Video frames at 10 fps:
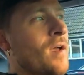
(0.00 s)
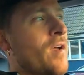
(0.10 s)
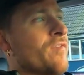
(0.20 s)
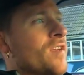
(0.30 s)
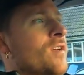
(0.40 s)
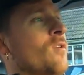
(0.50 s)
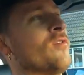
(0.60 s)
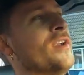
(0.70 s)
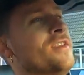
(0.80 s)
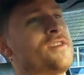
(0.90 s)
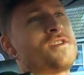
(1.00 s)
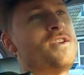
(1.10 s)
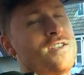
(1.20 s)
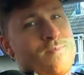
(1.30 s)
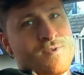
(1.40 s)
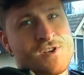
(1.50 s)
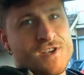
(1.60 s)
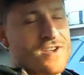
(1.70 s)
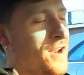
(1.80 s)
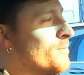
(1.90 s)
I think already the seating
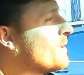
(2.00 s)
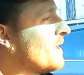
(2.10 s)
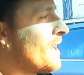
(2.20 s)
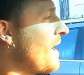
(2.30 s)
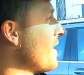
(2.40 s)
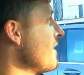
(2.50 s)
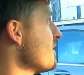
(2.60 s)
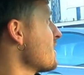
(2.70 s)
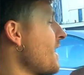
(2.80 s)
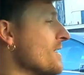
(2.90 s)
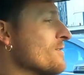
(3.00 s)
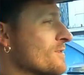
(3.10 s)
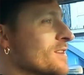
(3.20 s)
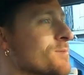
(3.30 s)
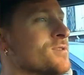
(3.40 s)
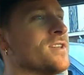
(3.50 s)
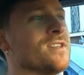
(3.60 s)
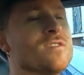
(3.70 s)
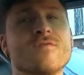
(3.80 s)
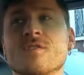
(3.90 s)
position, I really like this kind of seating
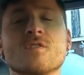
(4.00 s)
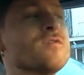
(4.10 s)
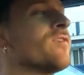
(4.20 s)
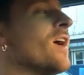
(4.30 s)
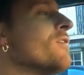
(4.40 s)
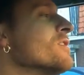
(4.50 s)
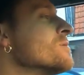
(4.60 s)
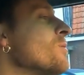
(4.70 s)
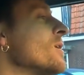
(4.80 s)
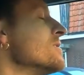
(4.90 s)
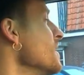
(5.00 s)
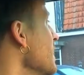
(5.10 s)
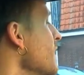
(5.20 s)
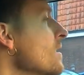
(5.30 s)
position. It feels very sporty.